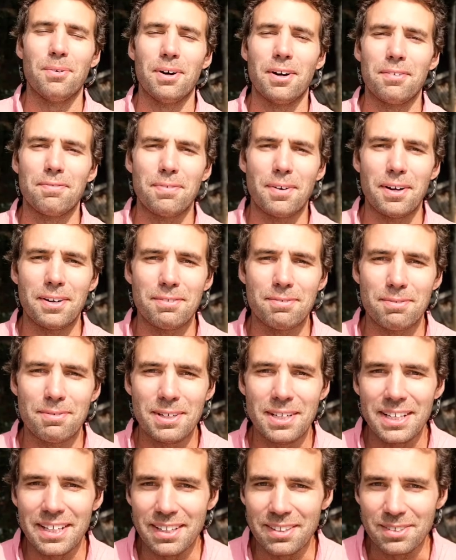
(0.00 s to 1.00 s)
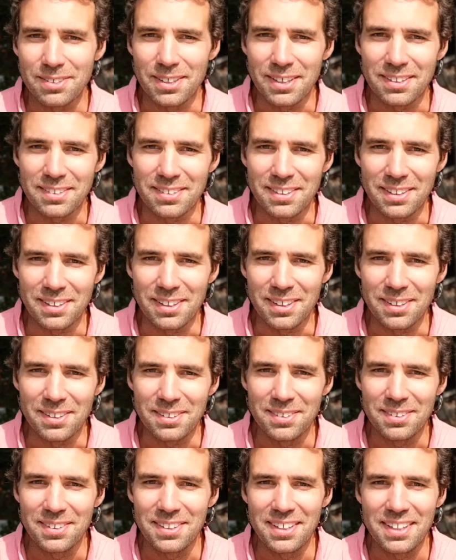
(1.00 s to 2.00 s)
What I find really interesting
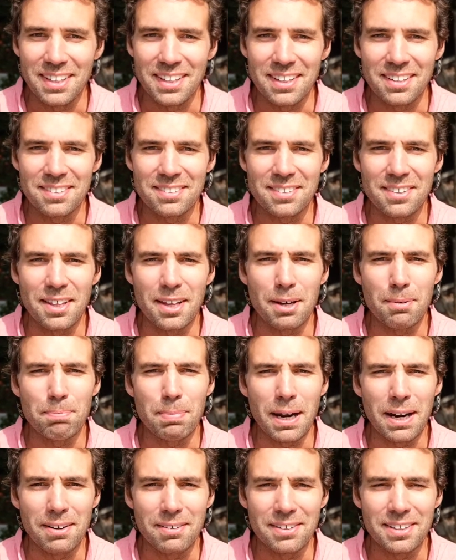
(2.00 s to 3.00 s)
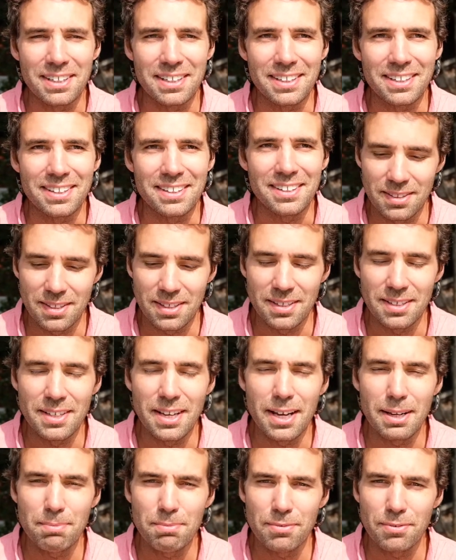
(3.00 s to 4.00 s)
though is that apparently the
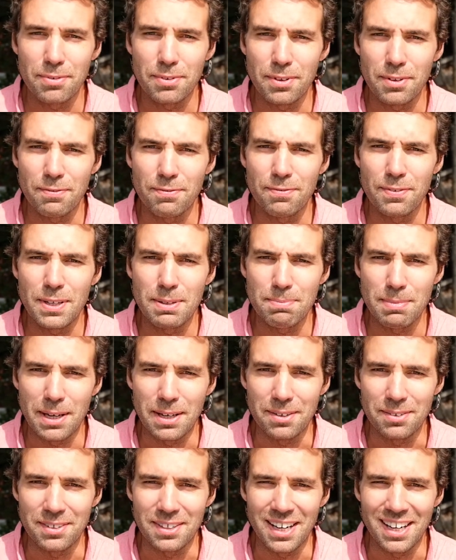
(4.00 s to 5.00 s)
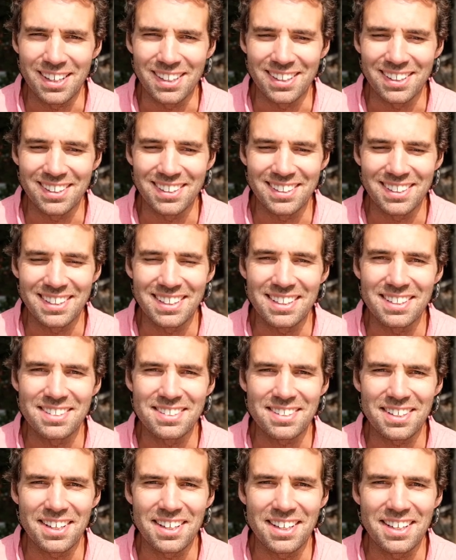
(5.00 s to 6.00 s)
name for the female naga
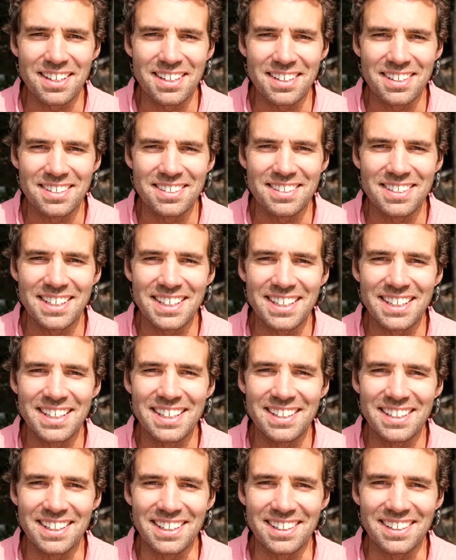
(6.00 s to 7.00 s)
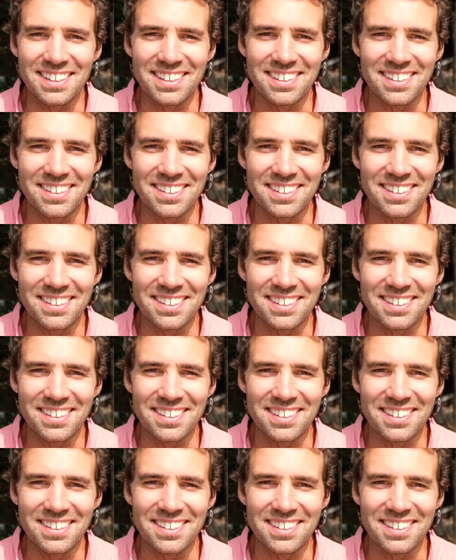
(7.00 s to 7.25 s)
is a nagini,